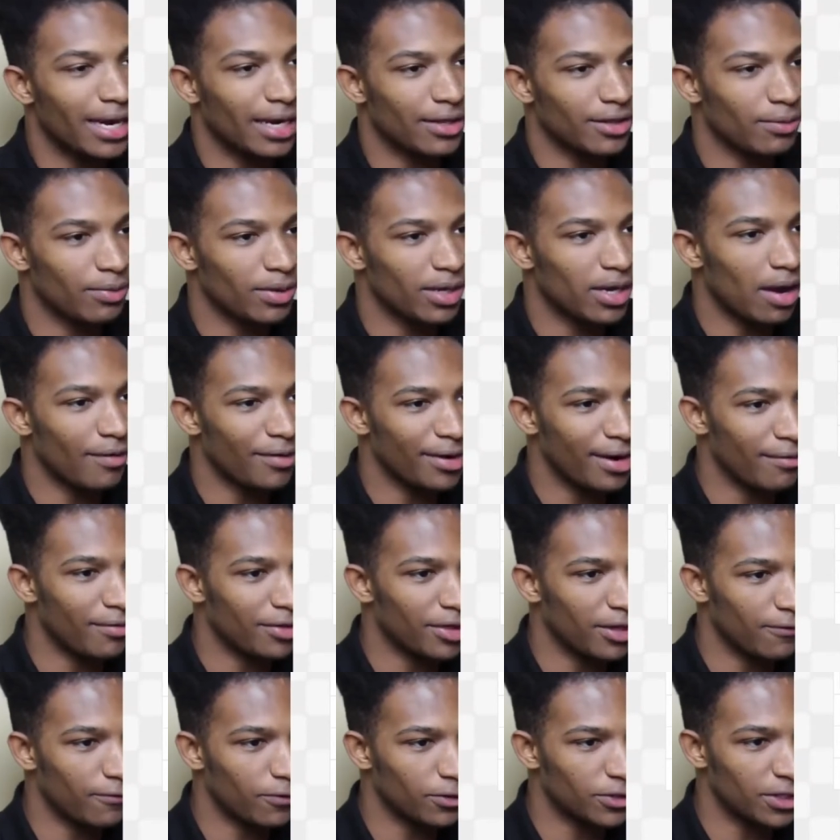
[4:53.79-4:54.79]
And I think we covered
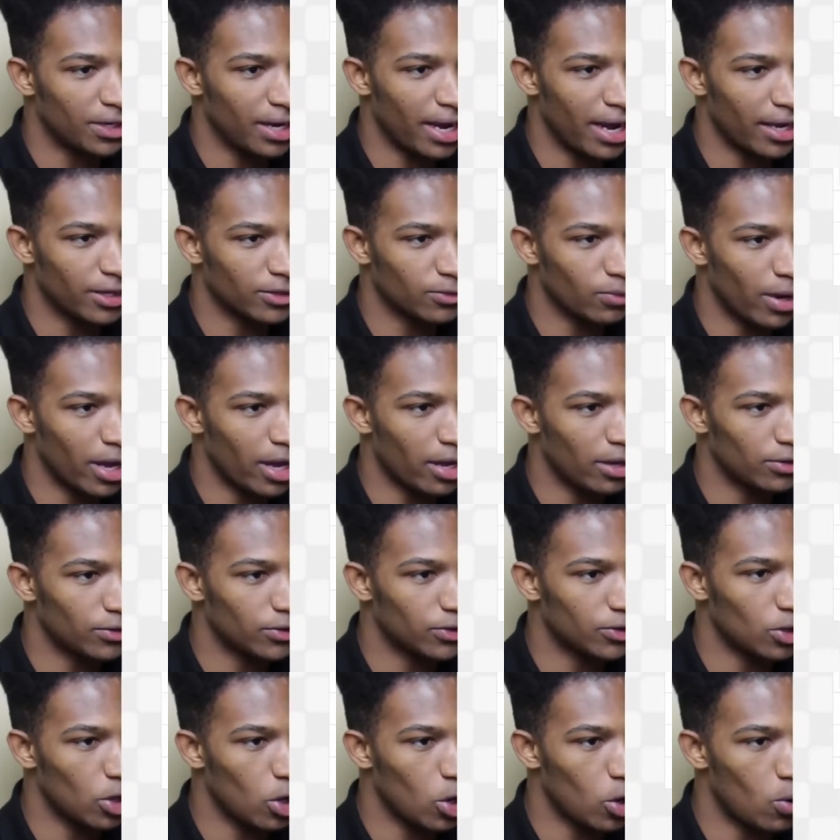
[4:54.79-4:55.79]
everything for today as well.
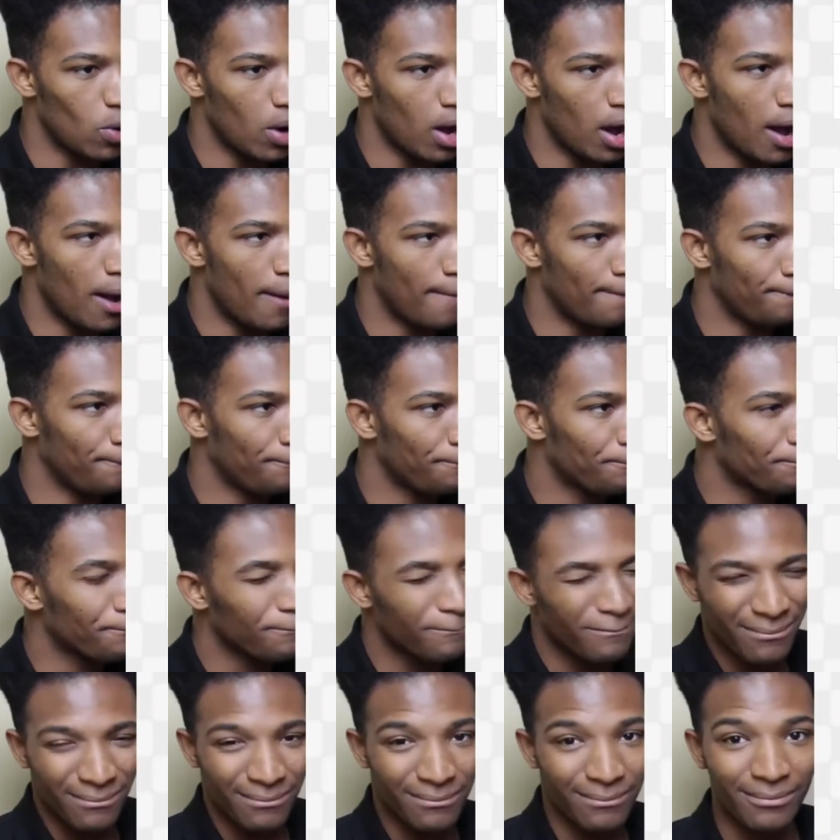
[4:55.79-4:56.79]
So, um,
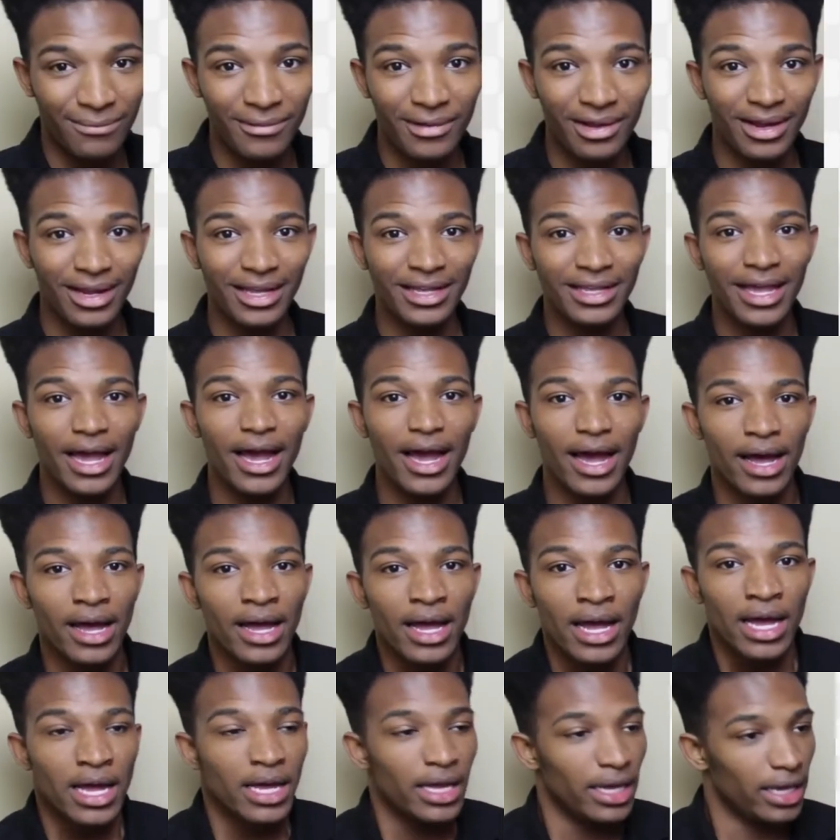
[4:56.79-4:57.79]

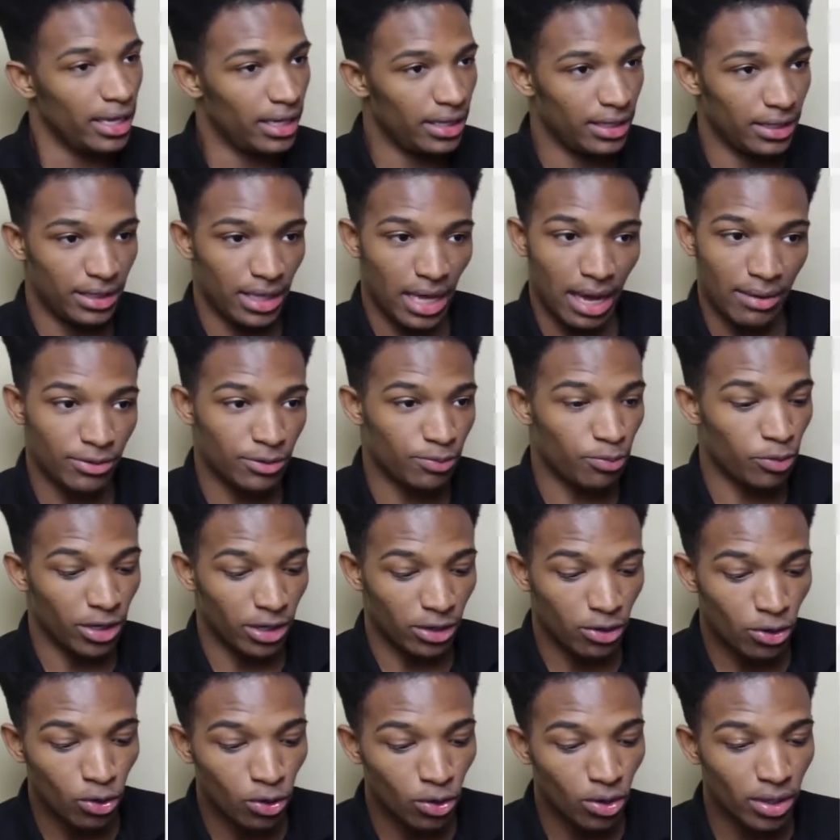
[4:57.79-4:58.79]
yeah, it, that was
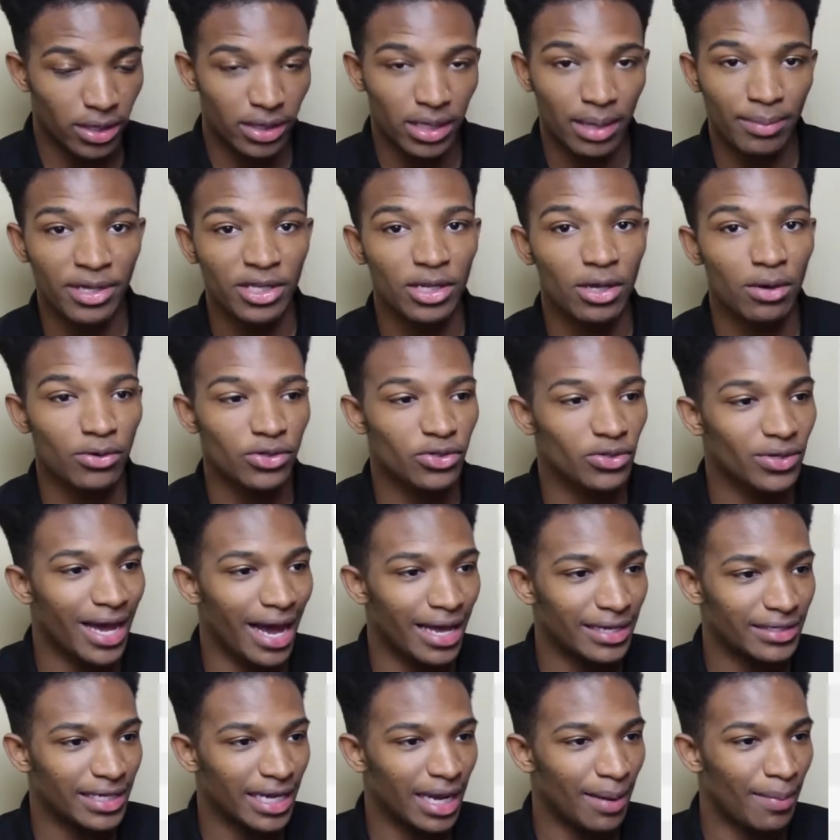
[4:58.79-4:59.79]
pretty cool. Let me know what you
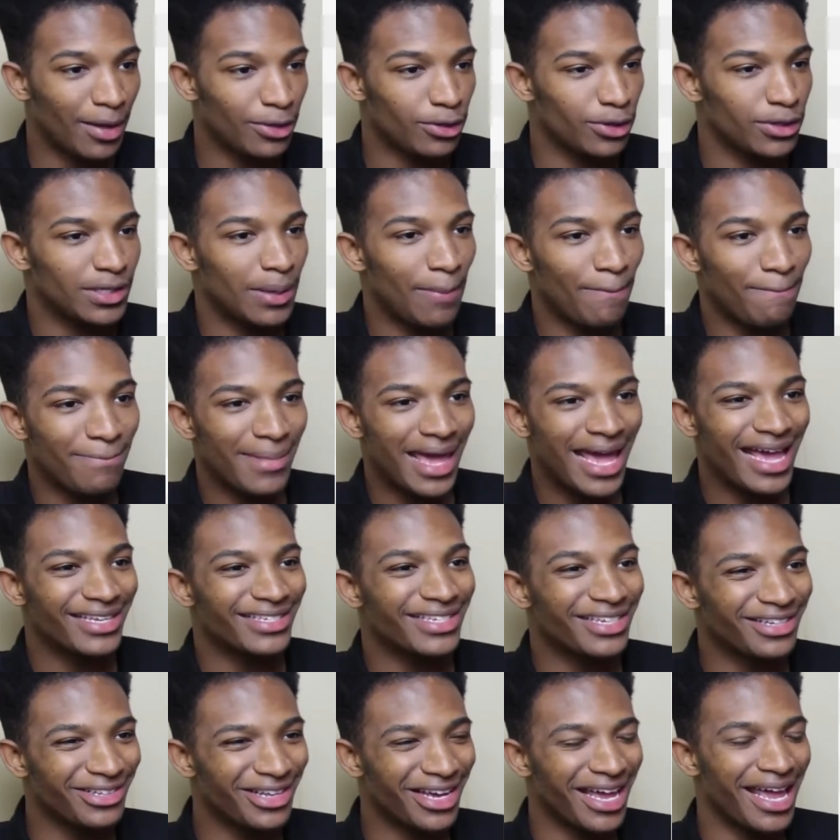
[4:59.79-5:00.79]
guys think about this
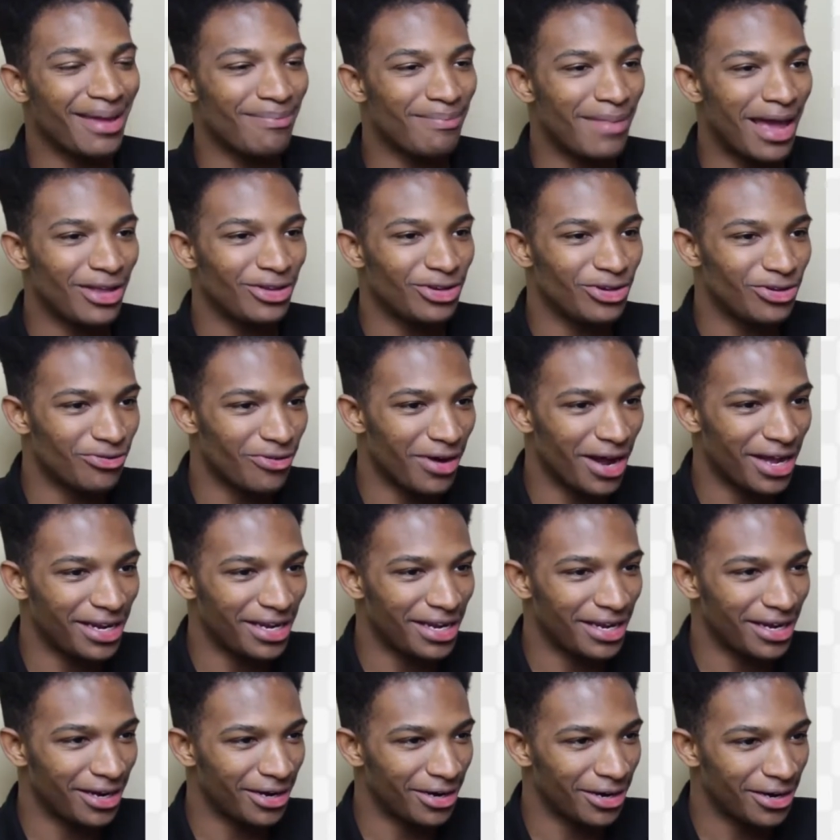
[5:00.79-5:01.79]
amazing looking menu right
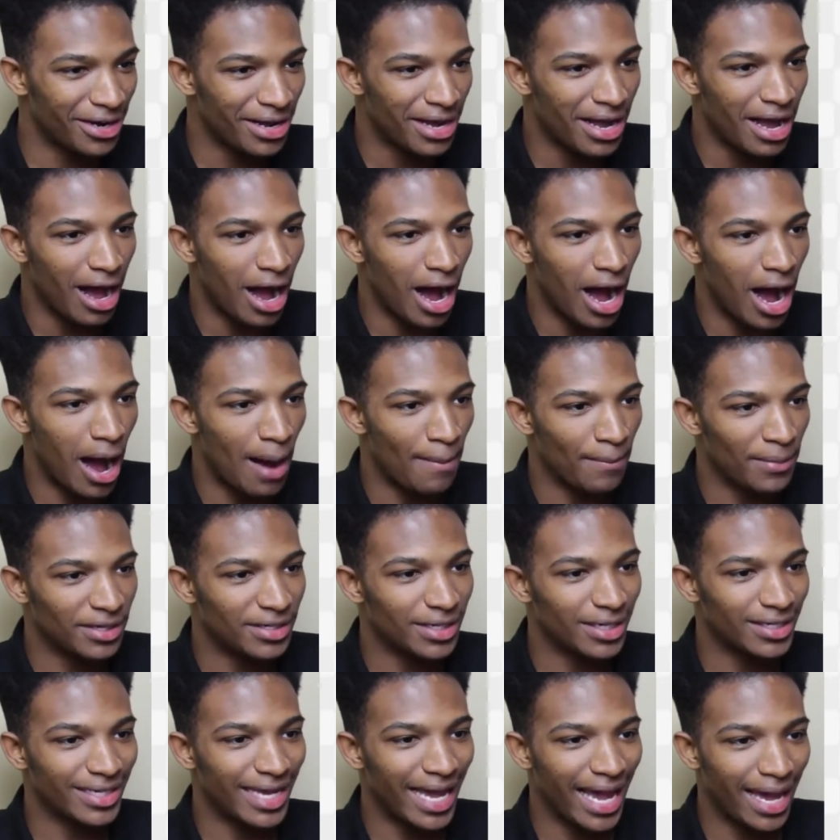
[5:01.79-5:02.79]
here. Um,
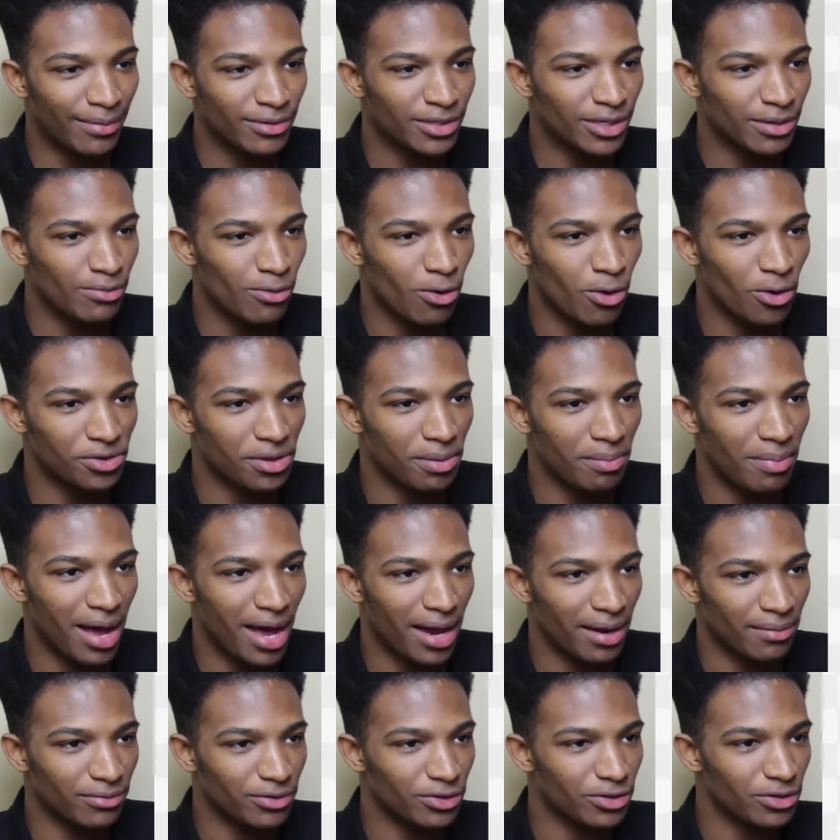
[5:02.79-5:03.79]
it says games and more at the
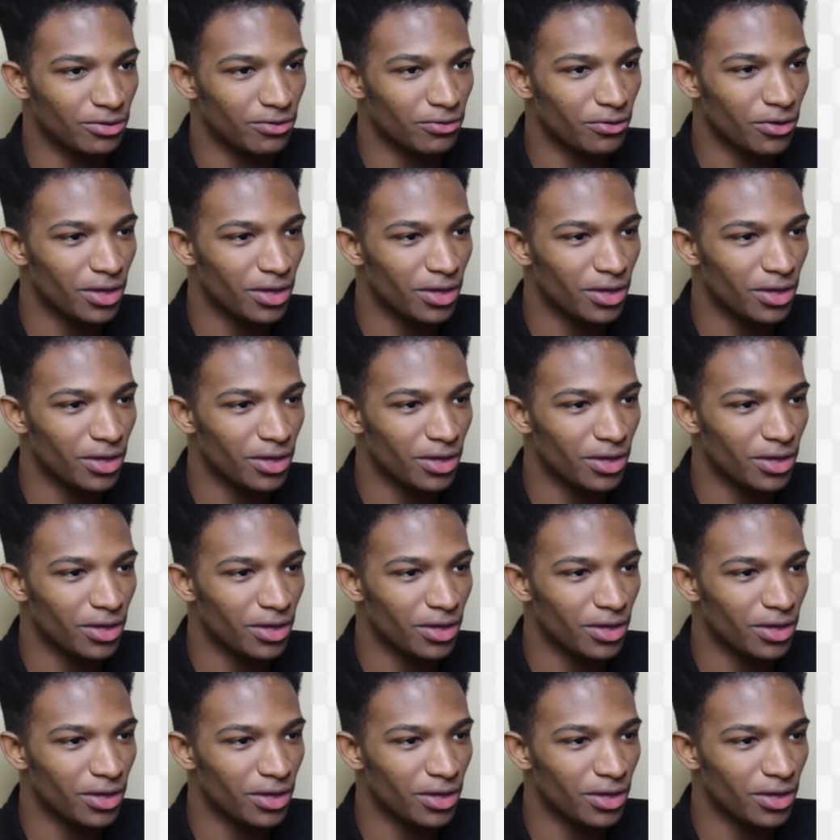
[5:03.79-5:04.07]
bottom too.